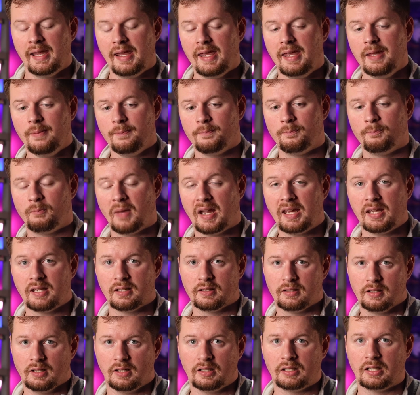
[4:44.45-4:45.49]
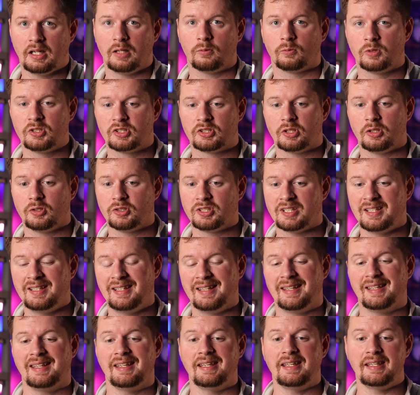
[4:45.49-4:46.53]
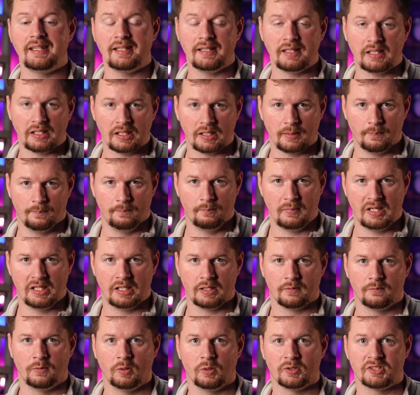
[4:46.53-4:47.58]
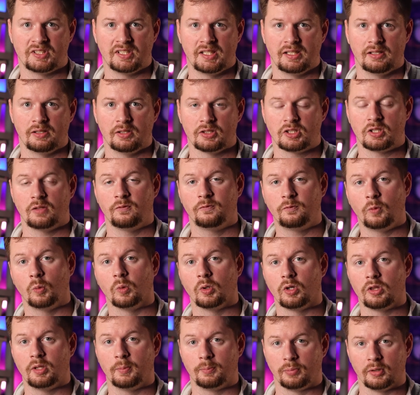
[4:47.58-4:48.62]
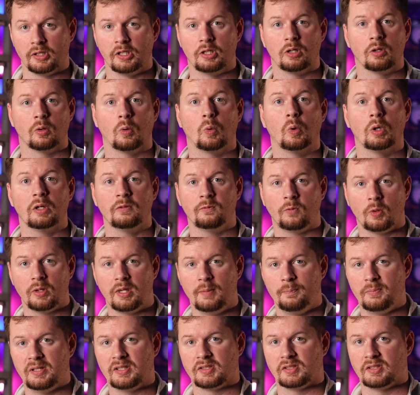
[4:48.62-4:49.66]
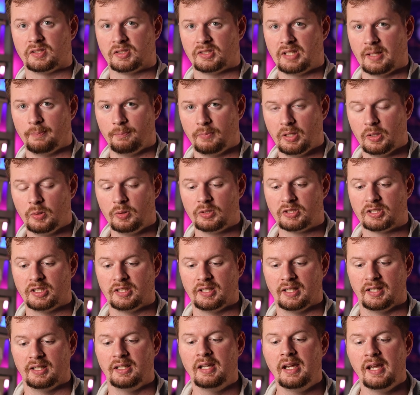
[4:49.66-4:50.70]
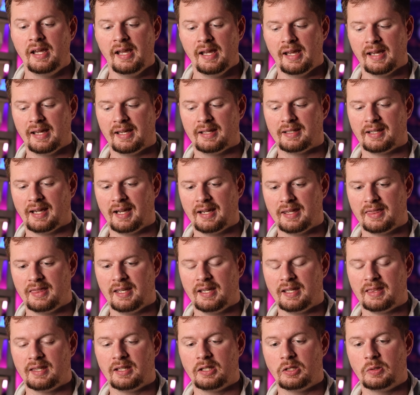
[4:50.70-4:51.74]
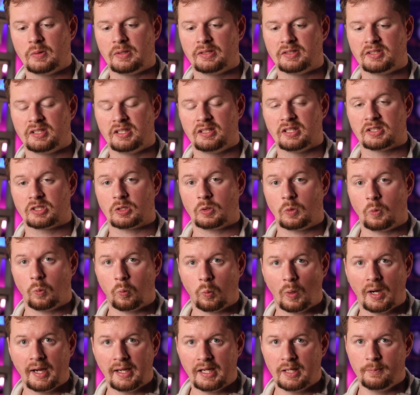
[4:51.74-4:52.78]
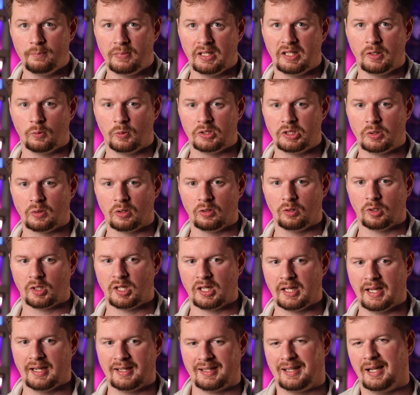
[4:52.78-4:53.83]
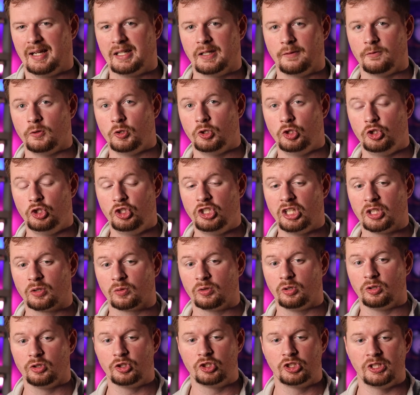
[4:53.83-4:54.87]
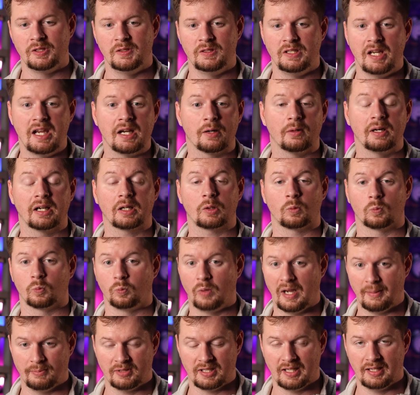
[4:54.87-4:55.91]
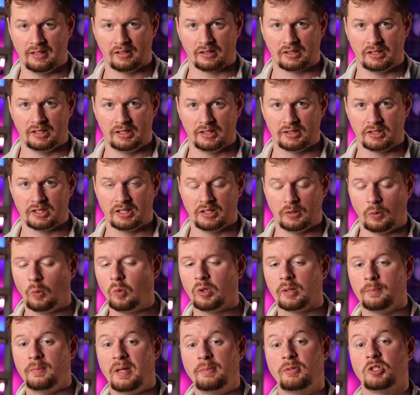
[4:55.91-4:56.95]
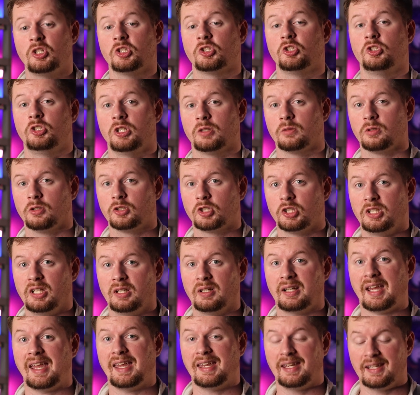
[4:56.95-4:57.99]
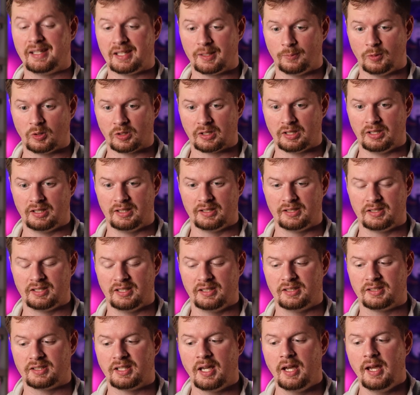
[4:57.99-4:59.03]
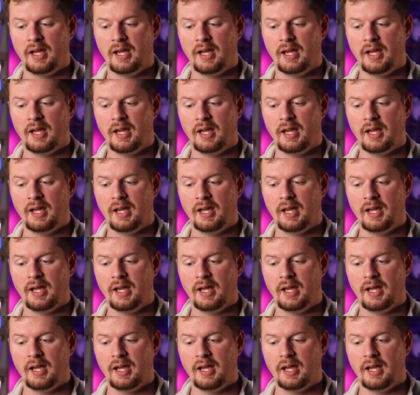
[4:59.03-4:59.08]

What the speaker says: it might not result in any meaningful sales for the breeder or for the business that posted it. And I think that you can see this quite a bit when you are looking at kind of general generic reptile content, or maybe just general generic animal content,